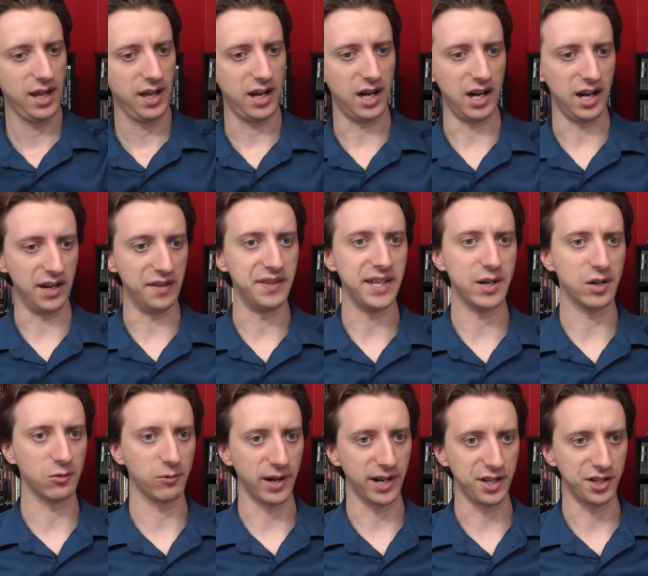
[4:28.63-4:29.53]
and they
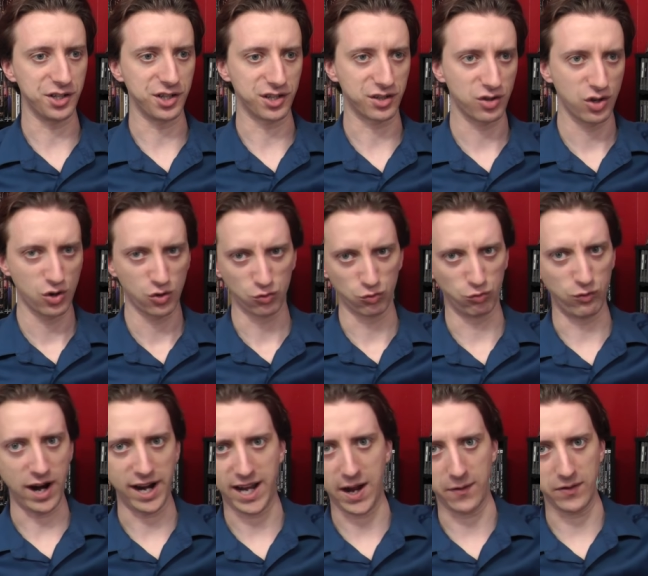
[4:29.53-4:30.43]
were ready to just
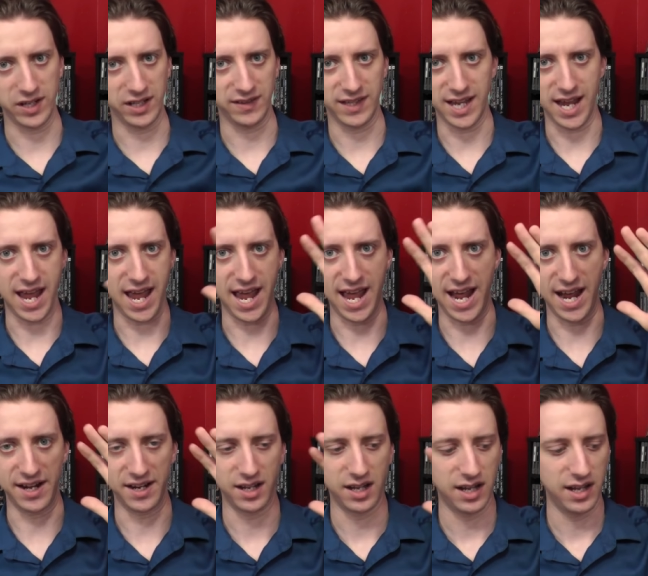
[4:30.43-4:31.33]
wreck everything they
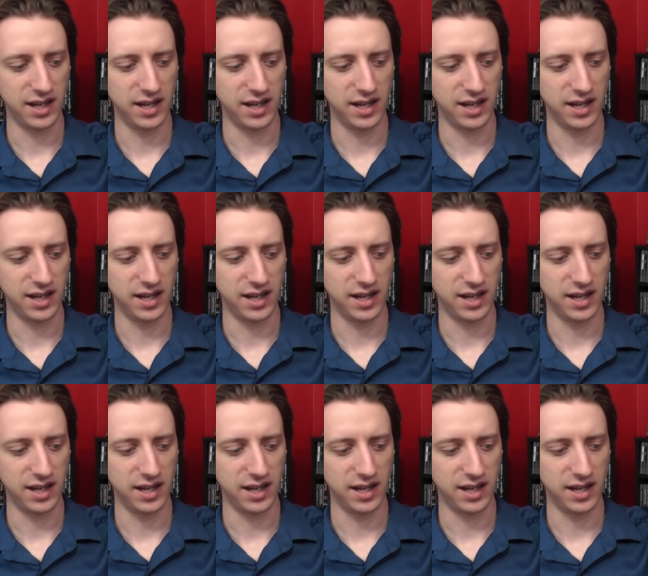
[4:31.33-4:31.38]
had.